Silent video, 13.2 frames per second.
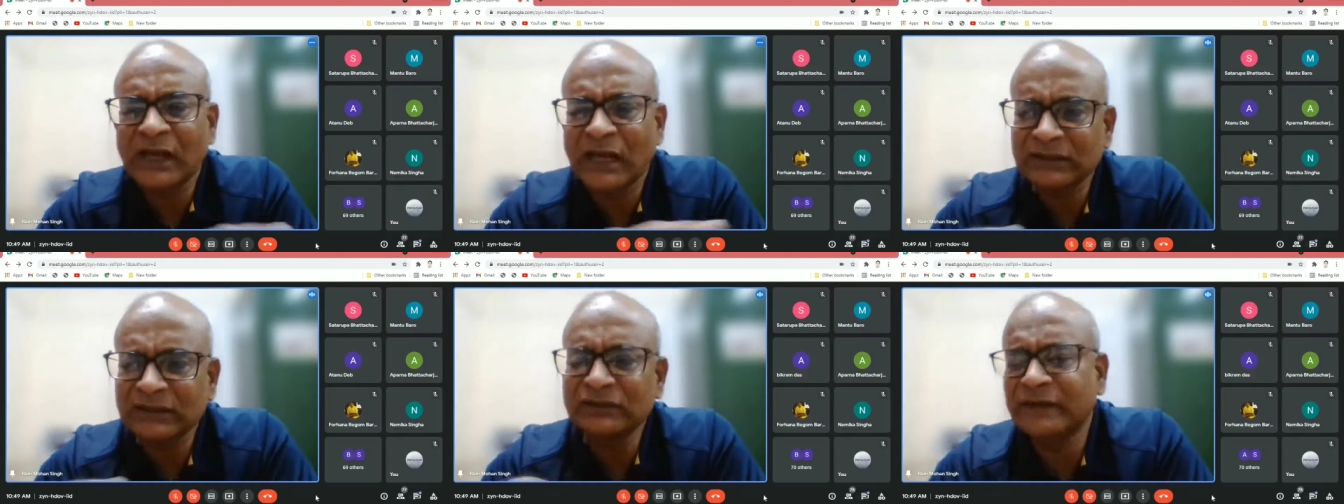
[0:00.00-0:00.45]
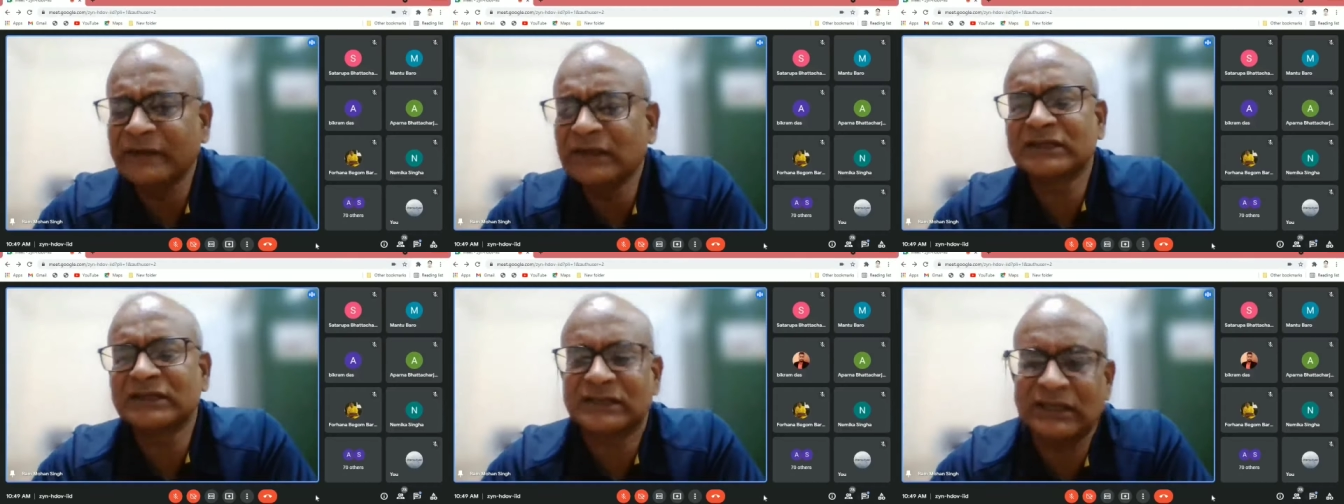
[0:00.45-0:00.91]
Other
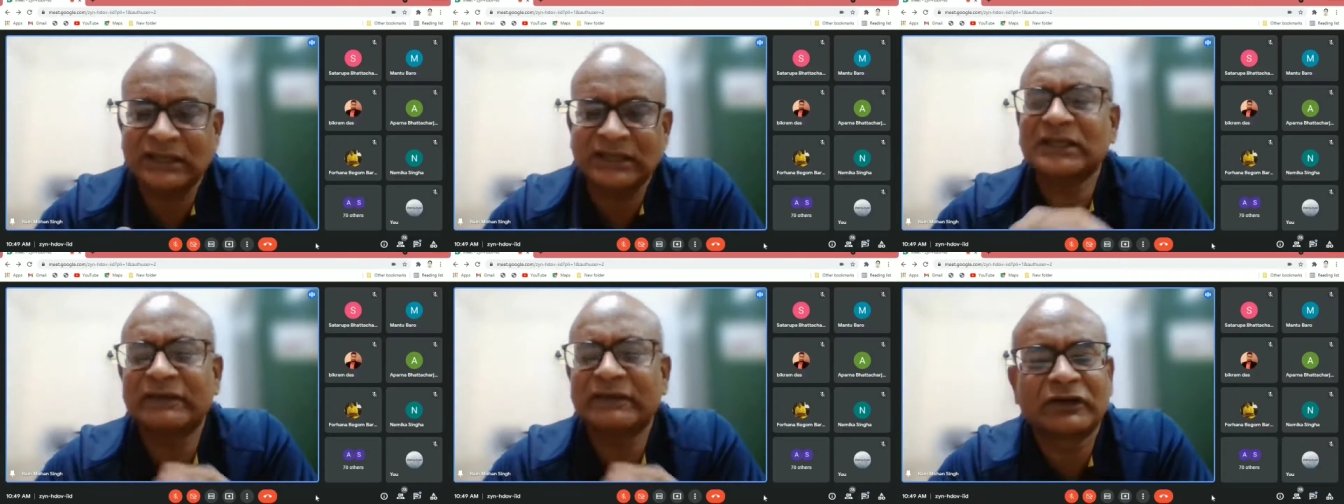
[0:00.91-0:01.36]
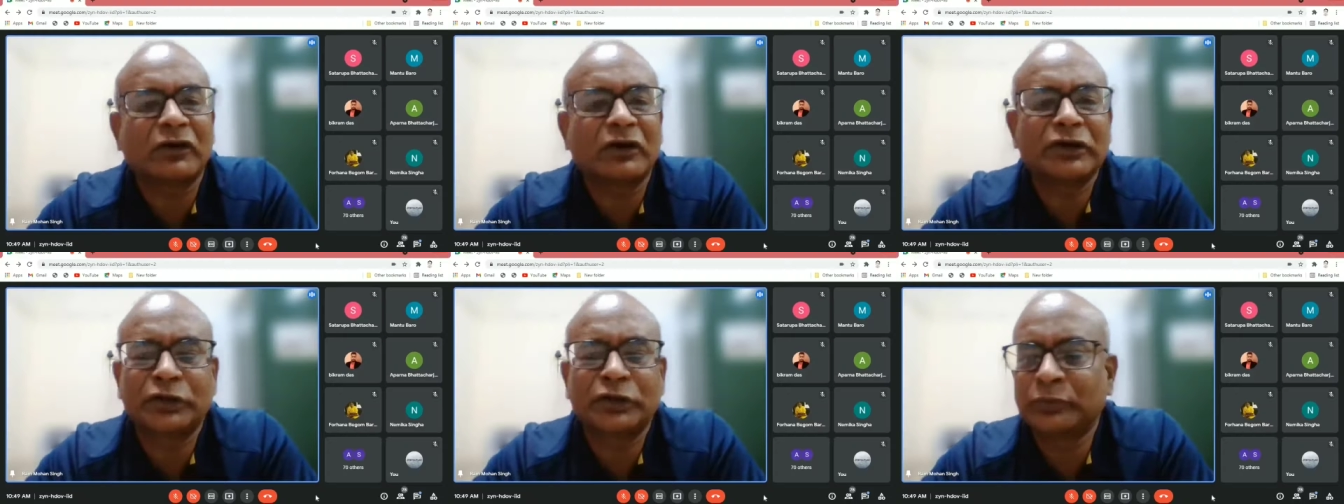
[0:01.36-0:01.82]
fielders are there, they will
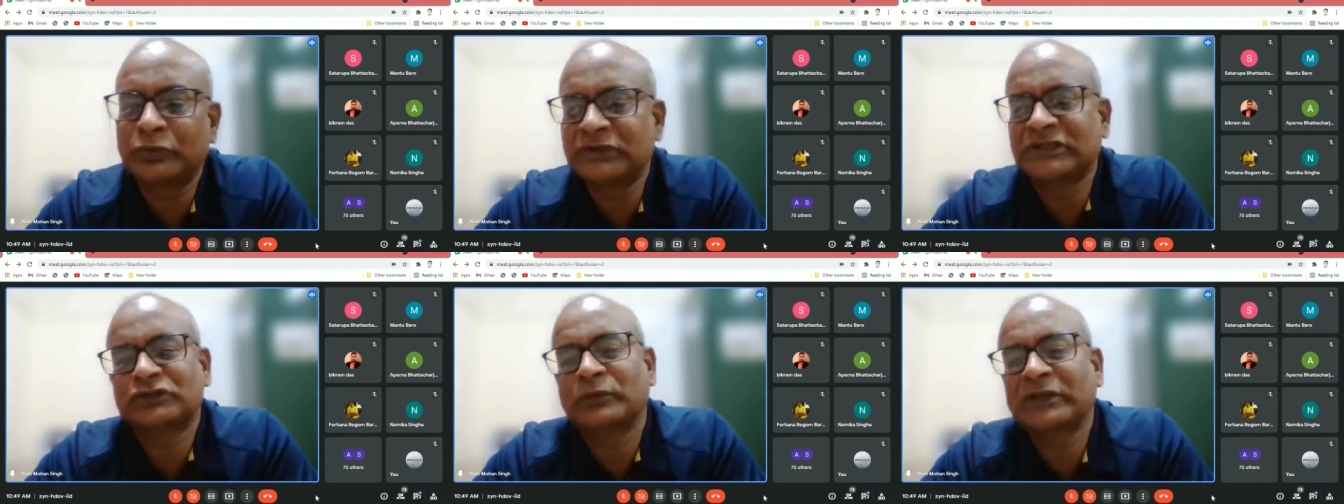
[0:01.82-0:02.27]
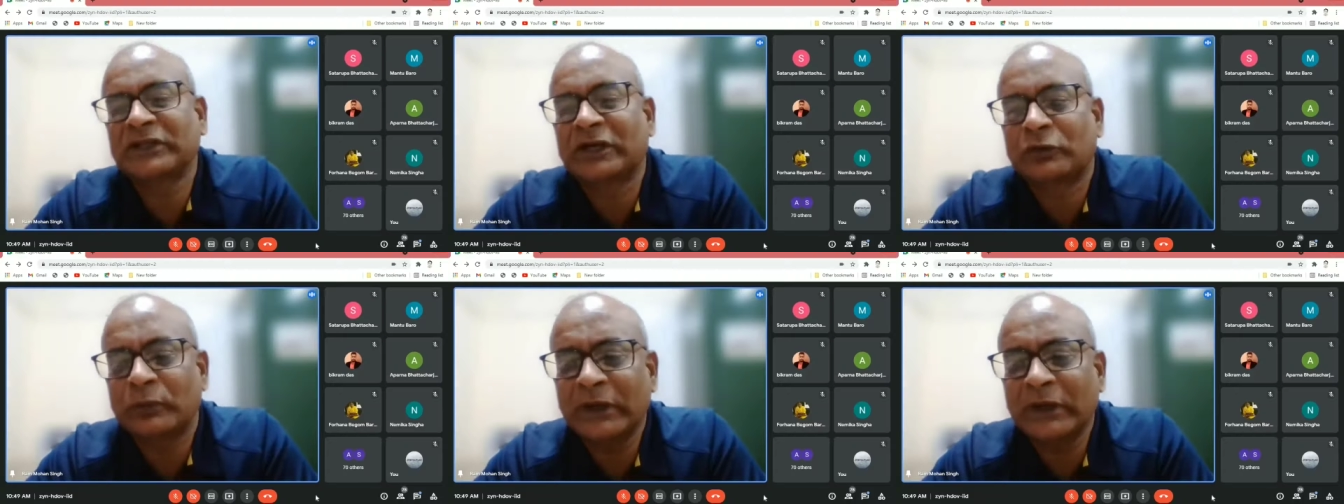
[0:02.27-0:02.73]
contribute this way,
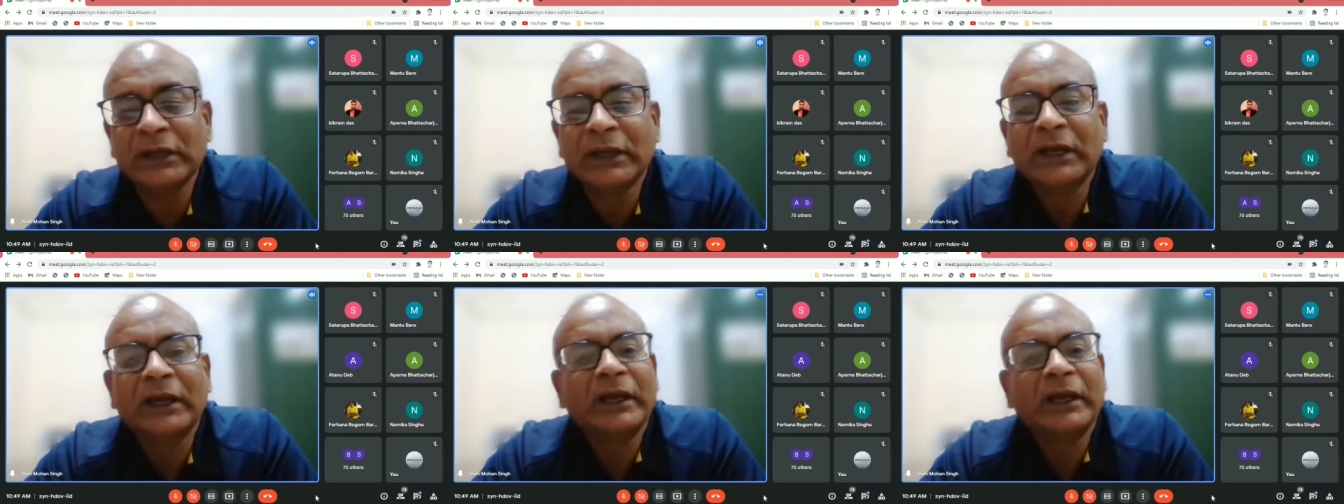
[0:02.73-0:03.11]
that way.